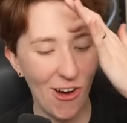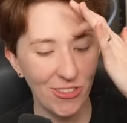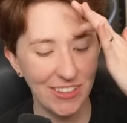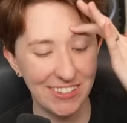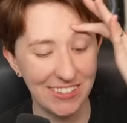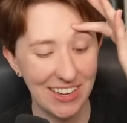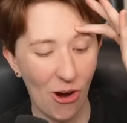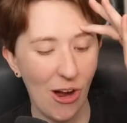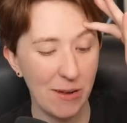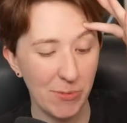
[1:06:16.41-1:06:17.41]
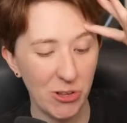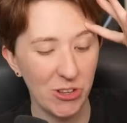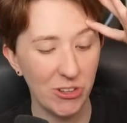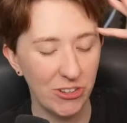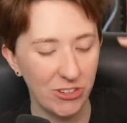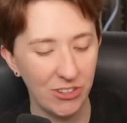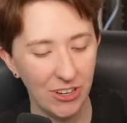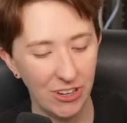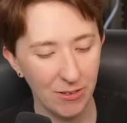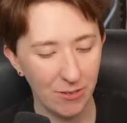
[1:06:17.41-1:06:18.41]
This is incredible.
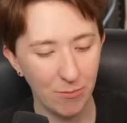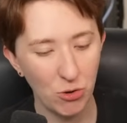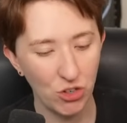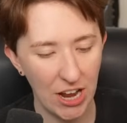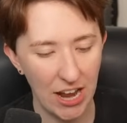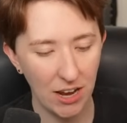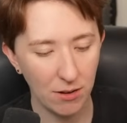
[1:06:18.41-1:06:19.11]
Mo Shang.